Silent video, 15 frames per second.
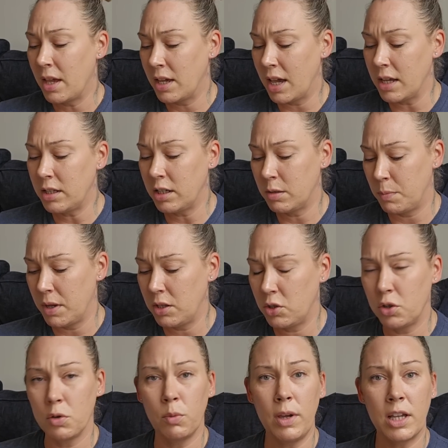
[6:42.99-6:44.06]
Yes, it's been
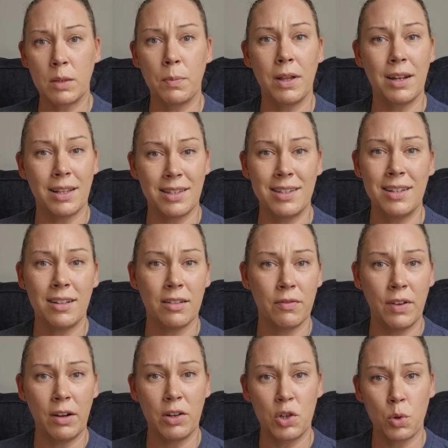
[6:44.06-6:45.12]
two weeks, but it's still a
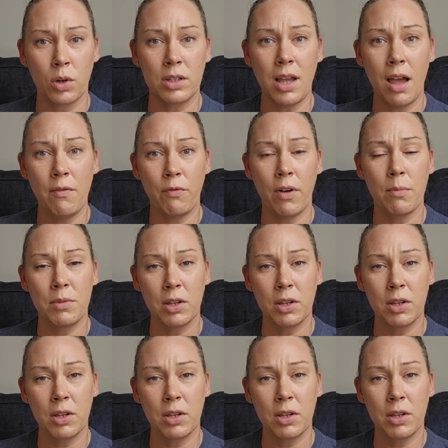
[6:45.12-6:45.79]
very short time frame